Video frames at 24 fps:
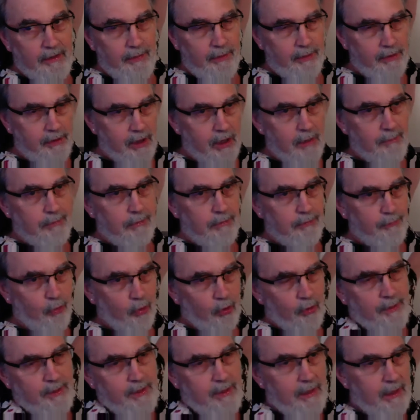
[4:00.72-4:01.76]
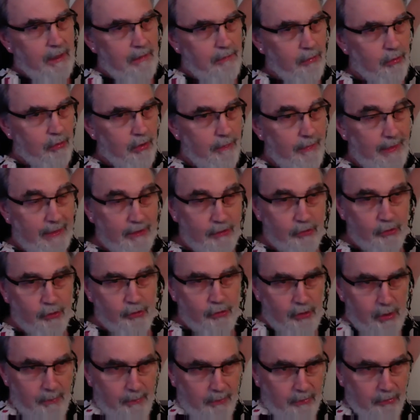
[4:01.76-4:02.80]
that come before behavior, and that's our
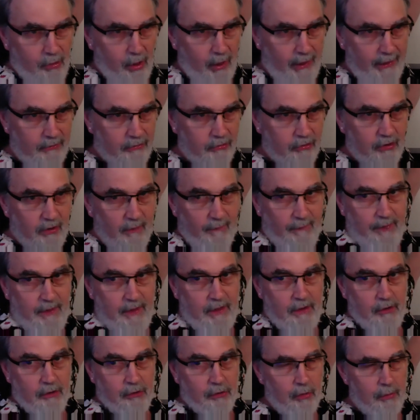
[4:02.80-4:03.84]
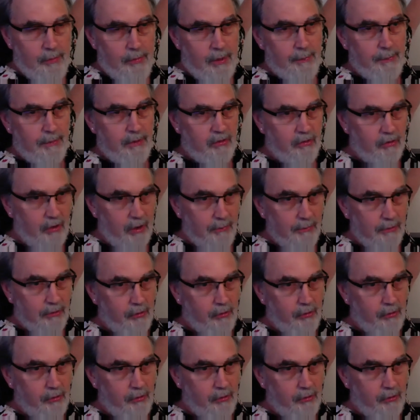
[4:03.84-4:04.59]
stimulus class. So remembering stimulus